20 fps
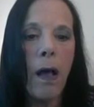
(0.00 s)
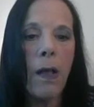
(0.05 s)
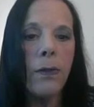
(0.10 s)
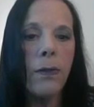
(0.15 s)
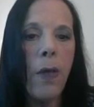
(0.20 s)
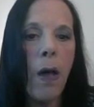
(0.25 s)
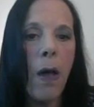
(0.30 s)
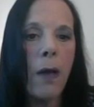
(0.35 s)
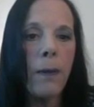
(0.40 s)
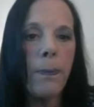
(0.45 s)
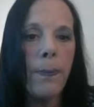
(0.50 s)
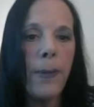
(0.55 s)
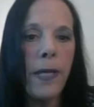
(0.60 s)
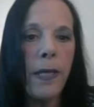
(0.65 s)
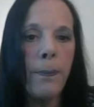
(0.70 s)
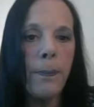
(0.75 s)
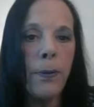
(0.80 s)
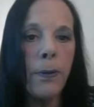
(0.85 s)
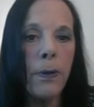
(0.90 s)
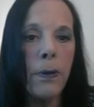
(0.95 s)
A lot of
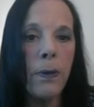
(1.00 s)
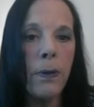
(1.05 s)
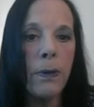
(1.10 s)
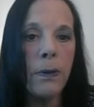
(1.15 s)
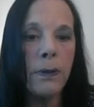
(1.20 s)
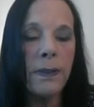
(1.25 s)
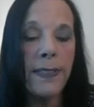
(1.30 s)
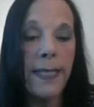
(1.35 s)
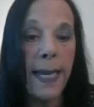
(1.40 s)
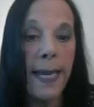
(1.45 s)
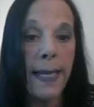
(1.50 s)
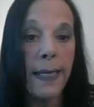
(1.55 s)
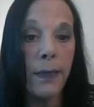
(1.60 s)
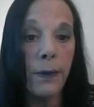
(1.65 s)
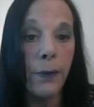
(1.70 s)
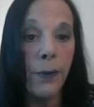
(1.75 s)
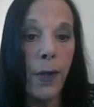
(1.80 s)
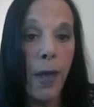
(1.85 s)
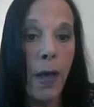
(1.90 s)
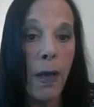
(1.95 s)
people
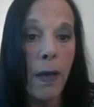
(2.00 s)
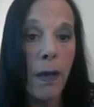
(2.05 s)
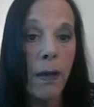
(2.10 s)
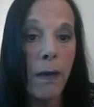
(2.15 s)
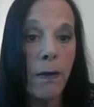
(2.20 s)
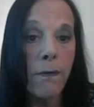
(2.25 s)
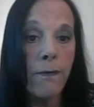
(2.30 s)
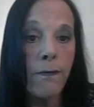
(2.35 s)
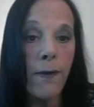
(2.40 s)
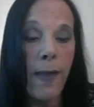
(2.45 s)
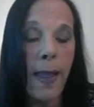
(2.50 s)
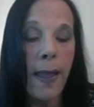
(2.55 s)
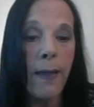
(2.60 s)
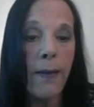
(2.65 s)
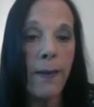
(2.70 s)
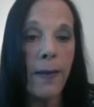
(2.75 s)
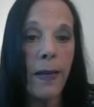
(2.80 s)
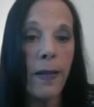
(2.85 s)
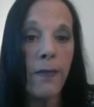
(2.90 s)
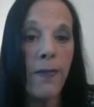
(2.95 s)
take love
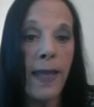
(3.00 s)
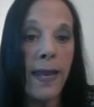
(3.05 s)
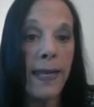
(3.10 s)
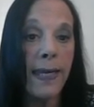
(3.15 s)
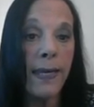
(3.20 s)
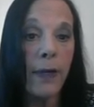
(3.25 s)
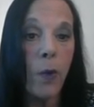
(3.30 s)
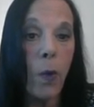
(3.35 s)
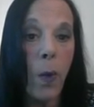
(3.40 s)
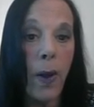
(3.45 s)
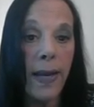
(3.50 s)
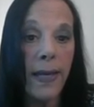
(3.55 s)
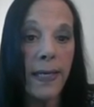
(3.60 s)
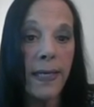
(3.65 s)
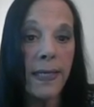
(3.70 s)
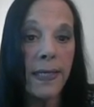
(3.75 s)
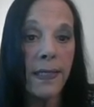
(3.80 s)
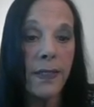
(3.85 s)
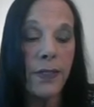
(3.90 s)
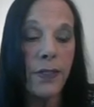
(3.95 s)
and they
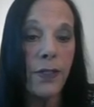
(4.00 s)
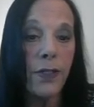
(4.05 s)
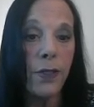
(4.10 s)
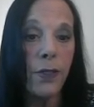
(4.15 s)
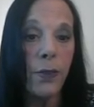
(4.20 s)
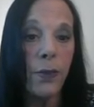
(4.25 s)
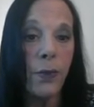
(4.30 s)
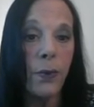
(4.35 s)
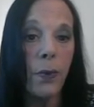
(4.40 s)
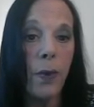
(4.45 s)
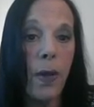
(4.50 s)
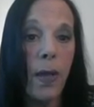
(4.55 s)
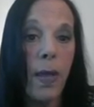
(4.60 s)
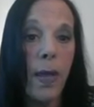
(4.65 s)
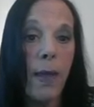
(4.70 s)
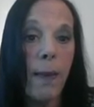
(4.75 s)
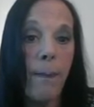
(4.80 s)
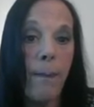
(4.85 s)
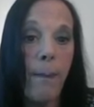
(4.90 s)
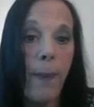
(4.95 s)
equate it to
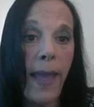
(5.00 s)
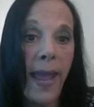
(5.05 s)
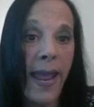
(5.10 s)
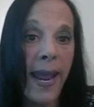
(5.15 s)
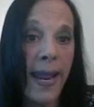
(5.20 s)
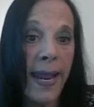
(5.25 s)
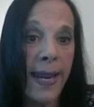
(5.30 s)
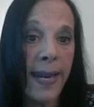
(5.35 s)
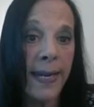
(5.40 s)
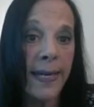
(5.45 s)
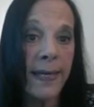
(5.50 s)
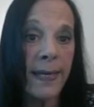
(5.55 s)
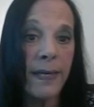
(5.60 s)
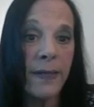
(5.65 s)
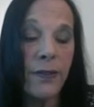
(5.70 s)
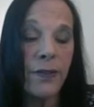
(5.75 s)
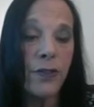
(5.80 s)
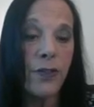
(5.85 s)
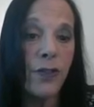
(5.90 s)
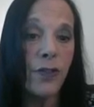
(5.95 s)

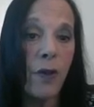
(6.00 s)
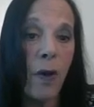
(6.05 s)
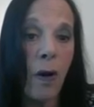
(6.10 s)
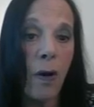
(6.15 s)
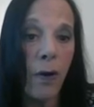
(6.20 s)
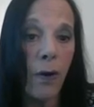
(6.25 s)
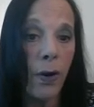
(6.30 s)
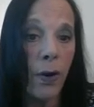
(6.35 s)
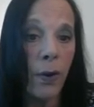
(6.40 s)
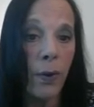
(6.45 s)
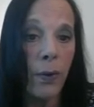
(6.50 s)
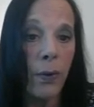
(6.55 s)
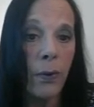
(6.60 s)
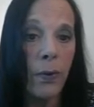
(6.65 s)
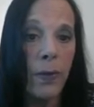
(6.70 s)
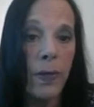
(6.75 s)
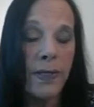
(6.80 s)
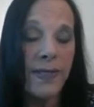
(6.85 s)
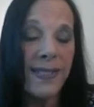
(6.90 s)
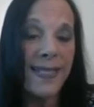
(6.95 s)
pain,
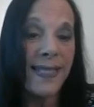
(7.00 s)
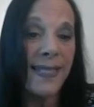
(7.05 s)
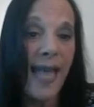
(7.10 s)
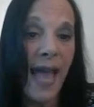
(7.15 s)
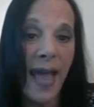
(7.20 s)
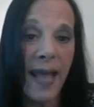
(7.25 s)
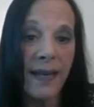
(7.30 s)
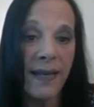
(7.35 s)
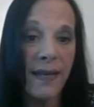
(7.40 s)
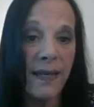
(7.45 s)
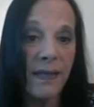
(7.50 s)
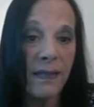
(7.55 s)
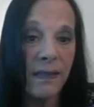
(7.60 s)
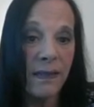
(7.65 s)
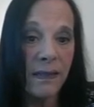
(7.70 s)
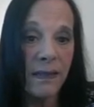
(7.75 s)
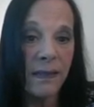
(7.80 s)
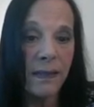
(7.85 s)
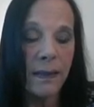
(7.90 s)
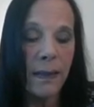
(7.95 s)
sorrow,
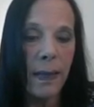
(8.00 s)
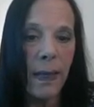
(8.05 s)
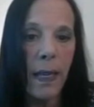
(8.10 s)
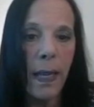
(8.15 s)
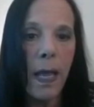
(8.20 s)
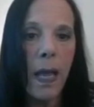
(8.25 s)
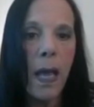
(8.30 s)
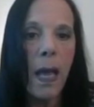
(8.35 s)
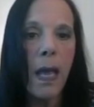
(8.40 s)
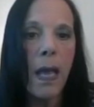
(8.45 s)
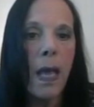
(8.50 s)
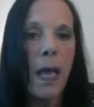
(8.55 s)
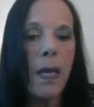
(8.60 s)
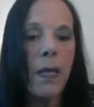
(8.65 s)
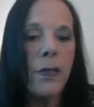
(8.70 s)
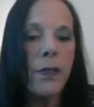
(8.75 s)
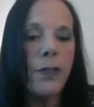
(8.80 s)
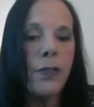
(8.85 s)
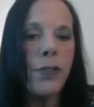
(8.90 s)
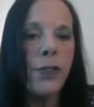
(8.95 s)
sadness.
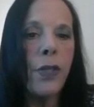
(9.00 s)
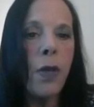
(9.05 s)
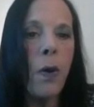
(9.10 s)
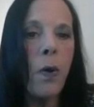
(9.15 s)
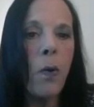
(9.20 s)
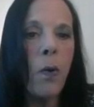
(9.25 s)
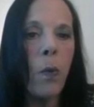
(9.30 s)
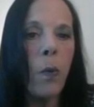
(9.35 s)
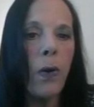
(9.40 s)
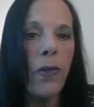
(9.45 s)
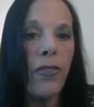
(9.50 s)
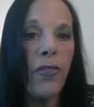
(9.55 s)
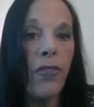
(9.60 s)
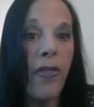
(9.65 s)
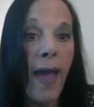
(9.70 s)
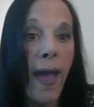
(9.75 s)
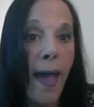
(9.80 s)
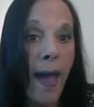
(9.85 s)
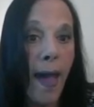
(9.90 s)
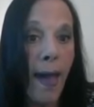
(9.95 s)
So
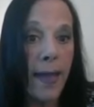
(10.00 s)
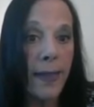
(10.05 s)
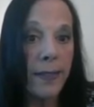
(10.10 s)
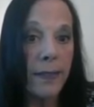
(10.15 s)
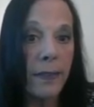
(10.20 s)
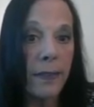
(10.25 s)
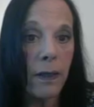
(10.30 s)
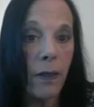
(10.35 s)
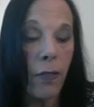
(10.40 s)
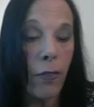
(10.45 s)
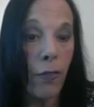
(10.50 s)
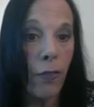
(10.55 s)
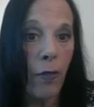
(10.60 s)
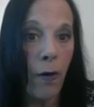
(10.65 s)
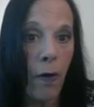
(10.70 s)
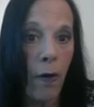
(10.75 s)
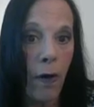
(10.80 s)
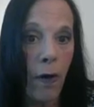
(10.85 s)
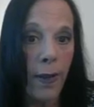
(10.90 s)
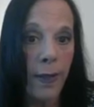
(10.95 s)
with that
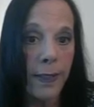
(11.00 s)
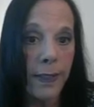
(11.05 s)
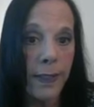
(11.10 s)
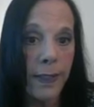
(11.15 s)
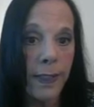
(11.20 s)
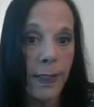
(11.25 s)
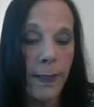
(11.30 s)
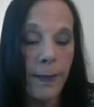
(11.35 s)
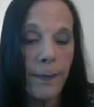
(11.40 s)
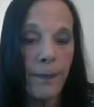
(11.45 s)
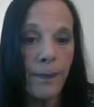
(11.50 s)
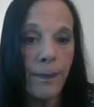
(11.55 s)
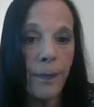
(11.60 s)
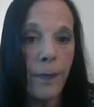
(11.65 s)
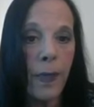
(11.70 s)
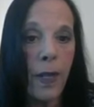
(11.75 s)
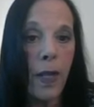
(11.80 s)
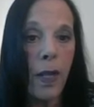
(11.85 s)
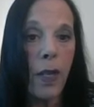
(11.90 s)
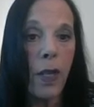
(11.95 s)
thought,
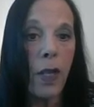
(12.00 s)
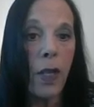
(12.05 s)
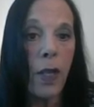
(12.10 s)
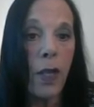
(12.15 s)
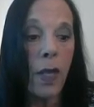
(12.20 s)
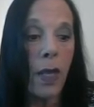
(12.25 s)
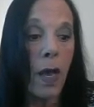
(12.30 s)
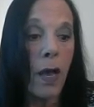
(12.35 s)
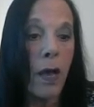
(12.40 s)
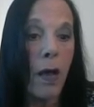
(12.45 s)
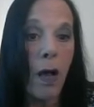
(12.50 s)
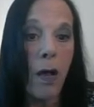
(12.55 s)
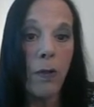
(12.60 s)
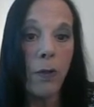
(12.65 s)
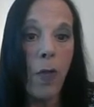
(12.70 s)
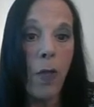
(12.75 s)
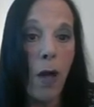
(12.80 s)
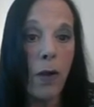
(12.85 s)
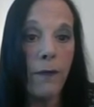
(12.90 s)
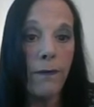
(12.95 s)
a
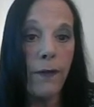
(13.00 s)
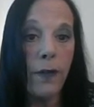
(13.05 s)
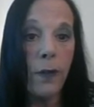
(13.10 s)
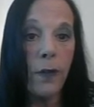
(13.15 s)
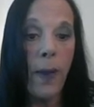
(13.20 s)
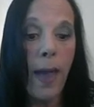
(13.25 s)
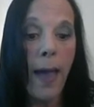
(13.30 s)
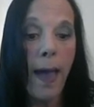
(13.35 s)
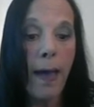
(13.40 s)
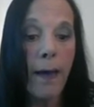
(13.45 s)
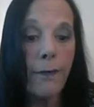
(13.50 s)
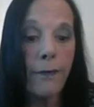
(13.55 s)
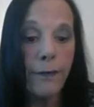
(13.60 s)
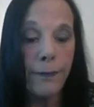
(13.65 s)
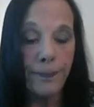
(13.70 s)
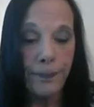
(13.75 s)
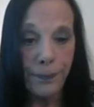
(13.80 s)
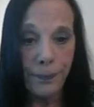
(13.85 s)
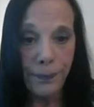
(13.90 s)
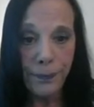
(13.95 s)
lot of you have